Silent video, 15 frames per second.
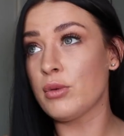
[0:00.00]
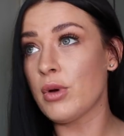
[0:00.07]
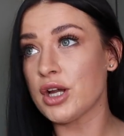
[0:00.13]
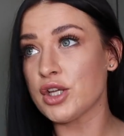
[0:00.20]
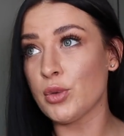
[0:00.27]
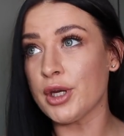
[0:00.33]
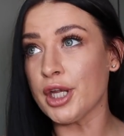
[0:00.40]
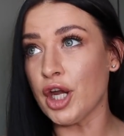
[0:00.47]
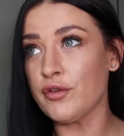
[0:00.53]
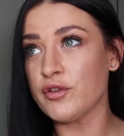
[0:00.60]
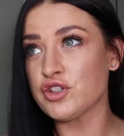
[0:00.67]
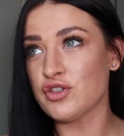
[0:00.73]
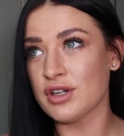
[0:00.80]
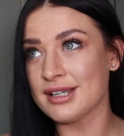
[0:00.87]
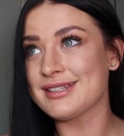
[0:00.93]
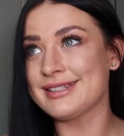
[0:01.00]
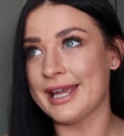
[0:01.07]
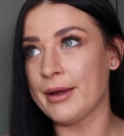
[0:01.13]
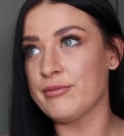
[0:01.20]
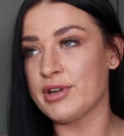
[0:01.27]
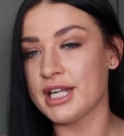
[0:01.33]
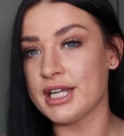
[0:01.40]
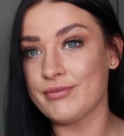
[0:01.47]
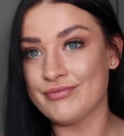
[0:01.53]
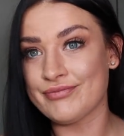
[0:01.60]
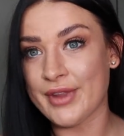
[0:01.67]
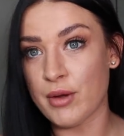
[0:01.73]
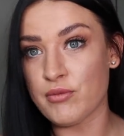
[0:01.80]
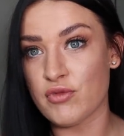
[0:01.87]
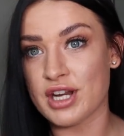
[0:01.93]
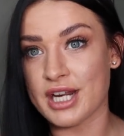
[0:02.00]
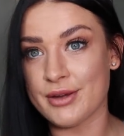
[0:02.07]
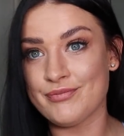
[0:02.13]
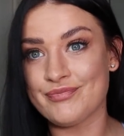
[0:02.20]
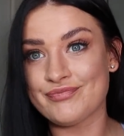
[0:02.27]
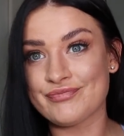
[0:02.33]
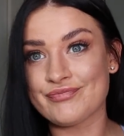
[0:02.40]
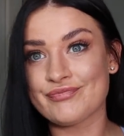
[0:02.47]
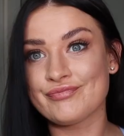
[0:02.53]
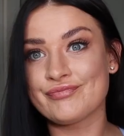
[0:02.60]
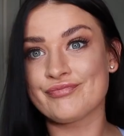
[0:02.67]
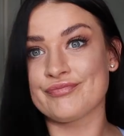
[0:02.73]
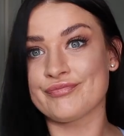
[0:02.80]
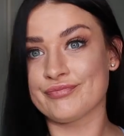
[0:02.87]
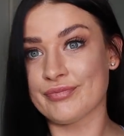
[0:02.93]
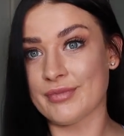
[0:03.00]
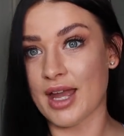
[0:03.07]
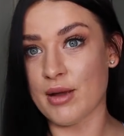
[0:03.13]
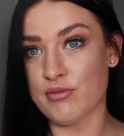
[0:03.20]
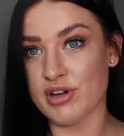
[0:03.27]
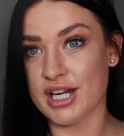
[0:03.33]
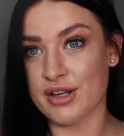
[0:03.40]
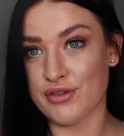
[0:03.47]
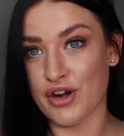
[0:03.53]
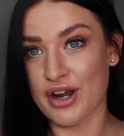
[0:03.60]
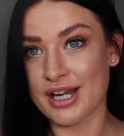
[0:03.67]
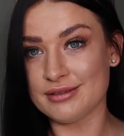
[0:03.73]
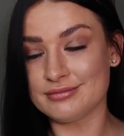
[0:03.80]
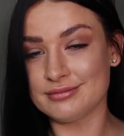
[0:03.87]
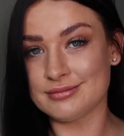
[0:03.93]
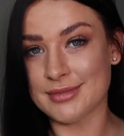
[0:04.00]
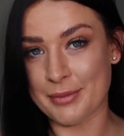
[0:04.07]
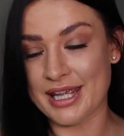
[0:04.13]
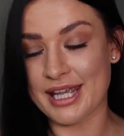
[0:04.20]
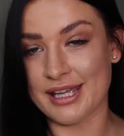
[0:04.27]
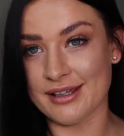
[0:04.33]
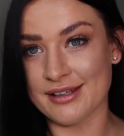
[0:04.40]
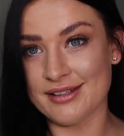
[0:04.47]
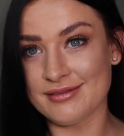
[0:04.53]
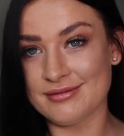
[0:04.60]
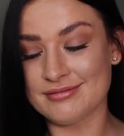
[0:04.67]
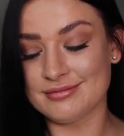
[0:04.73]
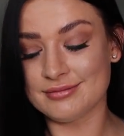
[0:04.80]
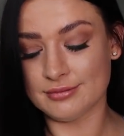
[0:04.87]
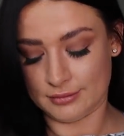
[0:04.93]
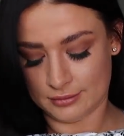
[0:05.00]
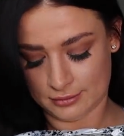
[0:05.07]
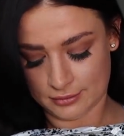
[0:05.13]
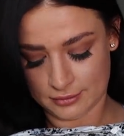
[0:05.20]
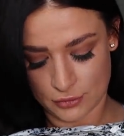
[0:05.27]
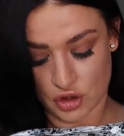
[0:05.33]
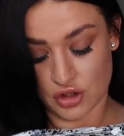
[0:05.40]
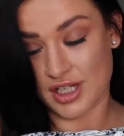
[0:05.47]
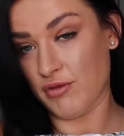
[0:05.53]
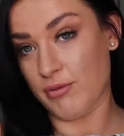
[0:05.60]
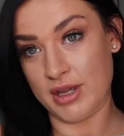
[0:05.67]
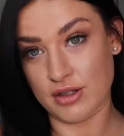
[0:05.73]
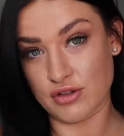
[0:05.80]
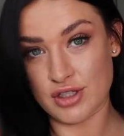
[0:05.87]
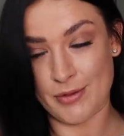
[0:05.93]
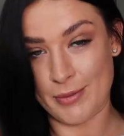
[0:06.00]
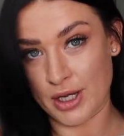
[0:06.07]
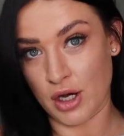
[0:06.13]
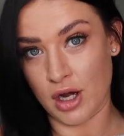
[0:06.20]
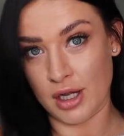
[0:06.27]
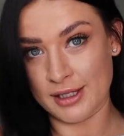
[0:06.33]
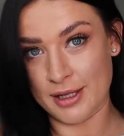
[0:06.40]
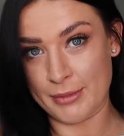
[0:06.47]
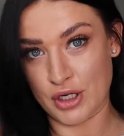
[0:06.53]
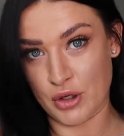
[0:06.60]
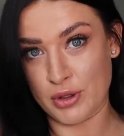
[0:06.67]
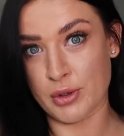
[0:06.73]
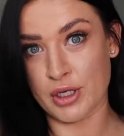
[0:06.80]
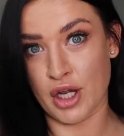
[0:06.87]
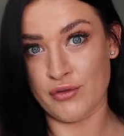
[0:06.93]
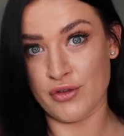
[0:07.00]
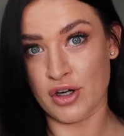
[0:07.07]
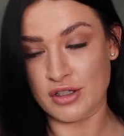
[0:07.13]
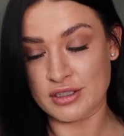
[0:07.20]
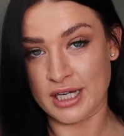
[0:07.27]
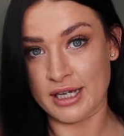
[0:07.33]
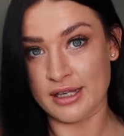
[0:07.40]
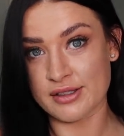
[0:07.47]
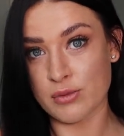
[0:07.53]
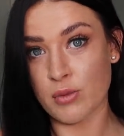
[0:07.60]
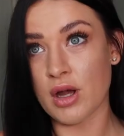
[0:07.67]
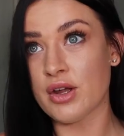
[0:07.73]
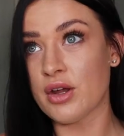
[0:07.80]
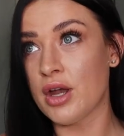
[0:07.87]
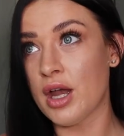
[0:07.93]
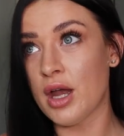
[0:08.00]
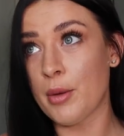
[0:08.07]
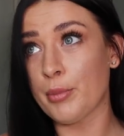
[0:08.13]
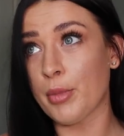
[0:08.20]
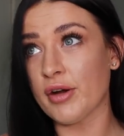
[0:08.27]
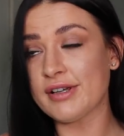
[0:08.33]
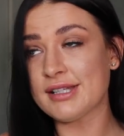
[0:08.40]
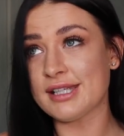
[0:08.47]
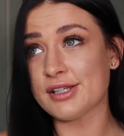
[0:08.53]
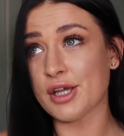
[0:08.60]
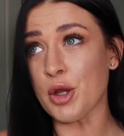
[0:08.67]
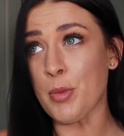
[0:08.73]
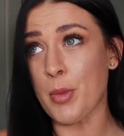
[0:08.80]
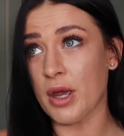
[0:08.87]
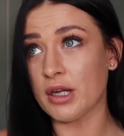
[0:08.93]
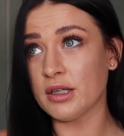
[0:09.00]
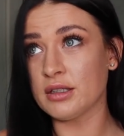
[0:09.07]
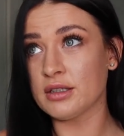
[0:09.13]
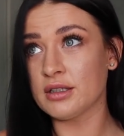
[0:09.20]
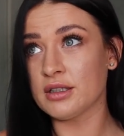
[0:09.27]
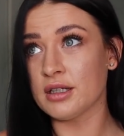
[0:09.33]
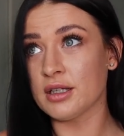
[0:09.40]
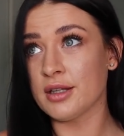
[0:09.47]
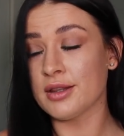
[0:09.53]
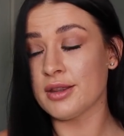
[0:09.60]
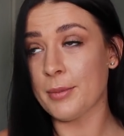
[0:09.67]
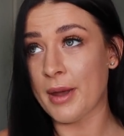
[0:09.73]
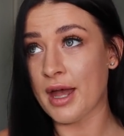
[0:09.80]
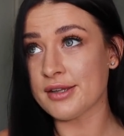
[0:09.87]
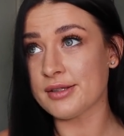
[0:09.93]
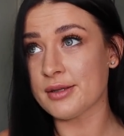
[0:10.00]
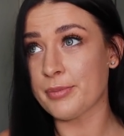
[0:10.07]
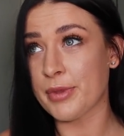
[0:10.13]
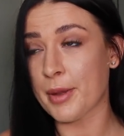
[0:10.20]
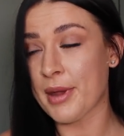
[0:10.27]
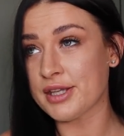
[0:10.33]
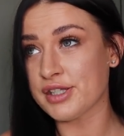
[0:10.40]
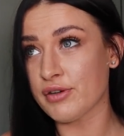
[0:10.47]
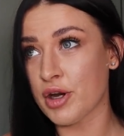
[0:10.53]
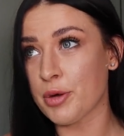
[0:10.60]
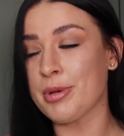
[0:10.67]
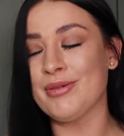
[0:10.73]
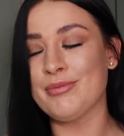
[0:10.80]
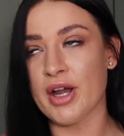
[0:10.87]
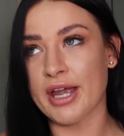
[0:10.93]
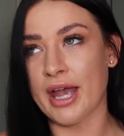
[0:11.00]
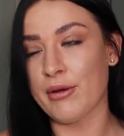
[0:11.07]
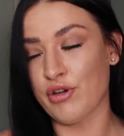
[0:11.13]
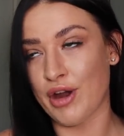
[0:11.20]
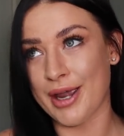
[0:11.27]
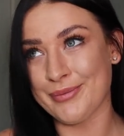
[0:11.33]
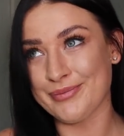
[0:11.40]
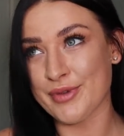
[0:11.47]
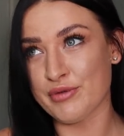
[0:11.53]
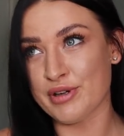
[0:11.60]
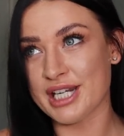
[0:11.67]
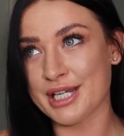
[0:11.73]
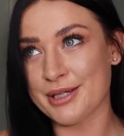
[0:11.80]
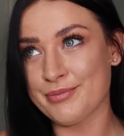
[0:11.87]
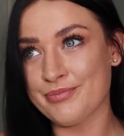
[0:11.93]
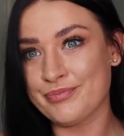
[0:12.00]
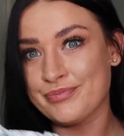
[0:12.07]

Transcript: oh, what, you want to go for drinks? Yeah, I'm ready. I'm ready. I'm ready for it. I'm here. Just give me just give me a call. Let me know when you want to go for cocktails. What, Boris? It's open. The bars the bars are open. Okay, great. I'm ready.